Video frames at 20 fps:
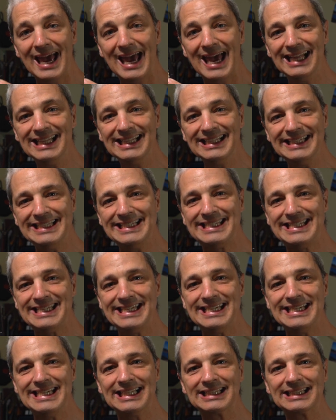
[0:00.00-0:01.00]

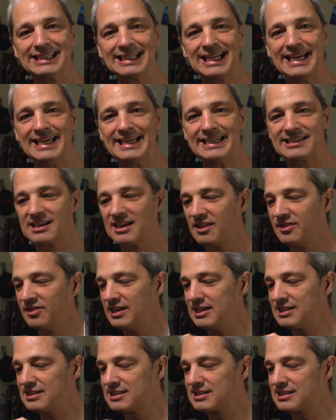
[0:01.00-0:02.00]
LED light.
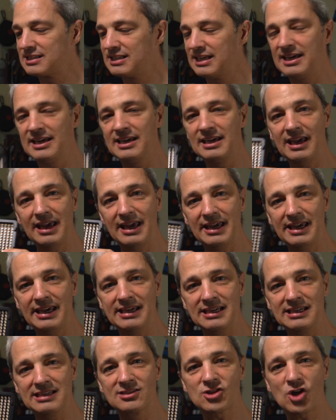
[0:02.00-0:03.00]
This thing
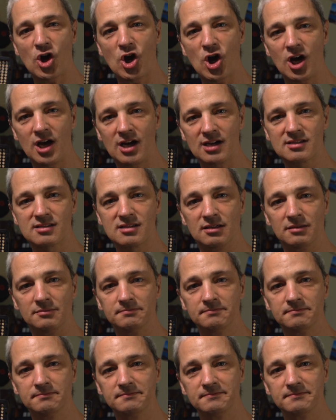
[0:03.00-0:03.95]
is awesome.